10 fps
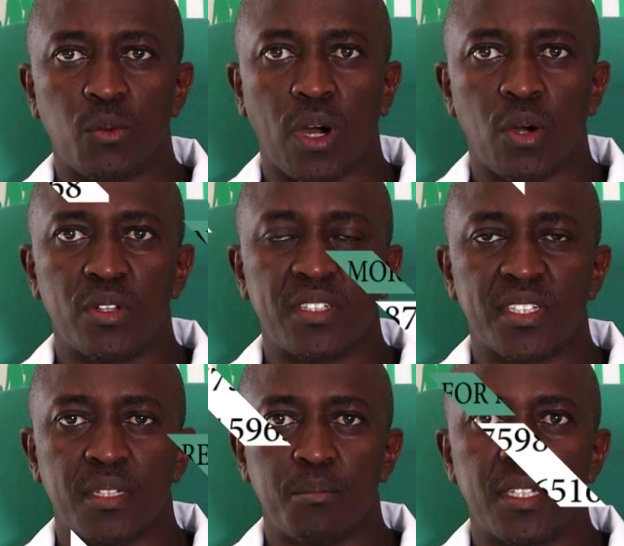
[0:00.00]
world is
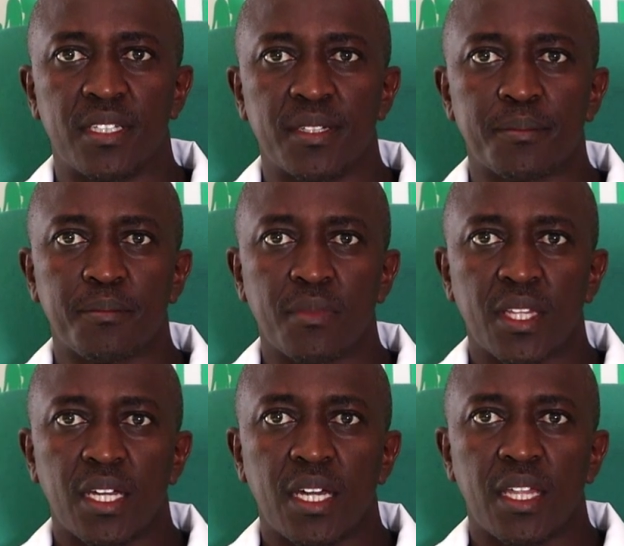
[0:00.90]
celebrating
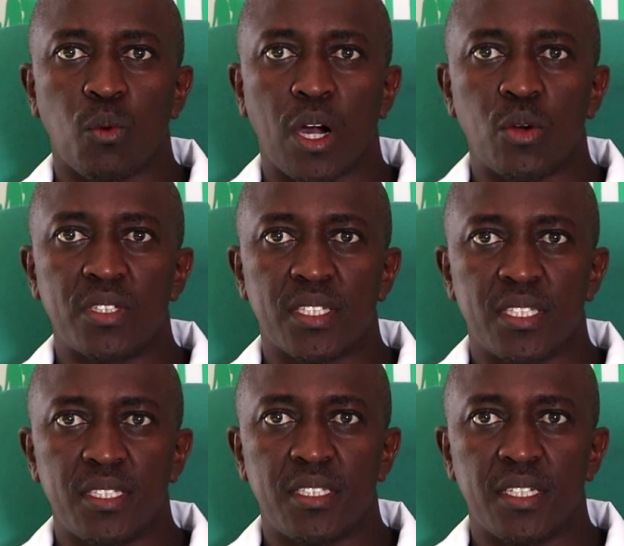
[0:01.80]
the World
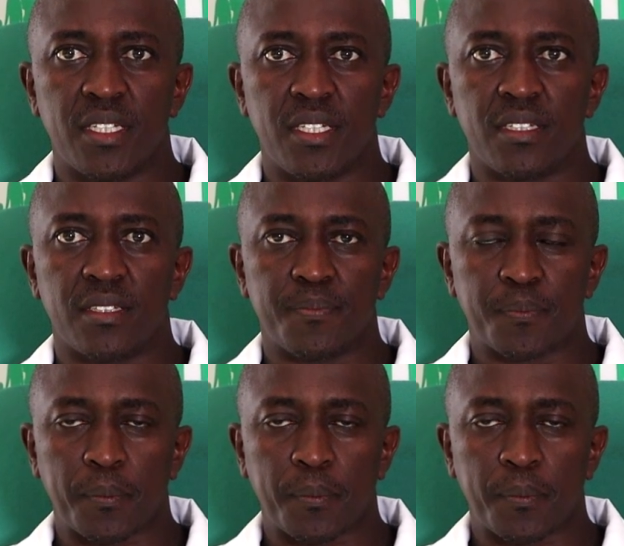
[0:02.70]
Kidney Day.